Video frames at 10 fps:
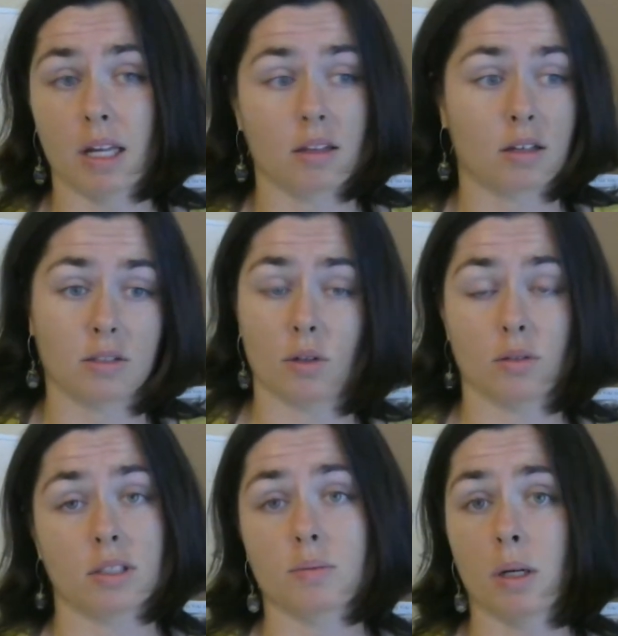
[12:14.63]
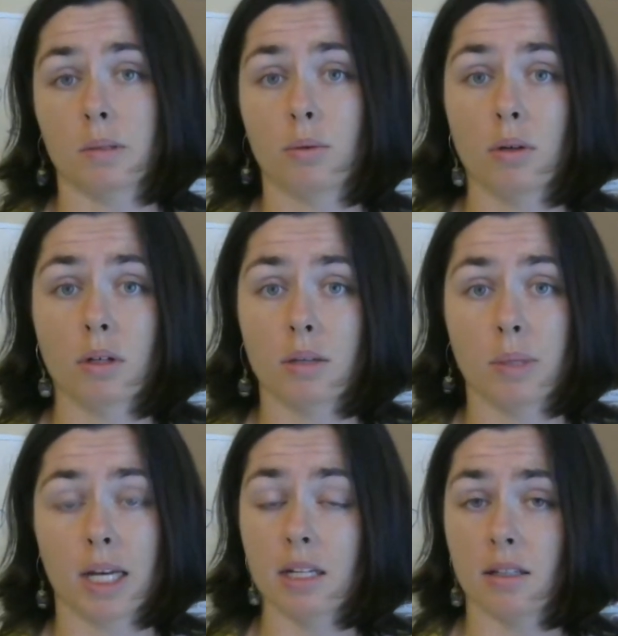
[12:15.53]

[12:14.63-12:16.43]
The consultants probably won't get paid,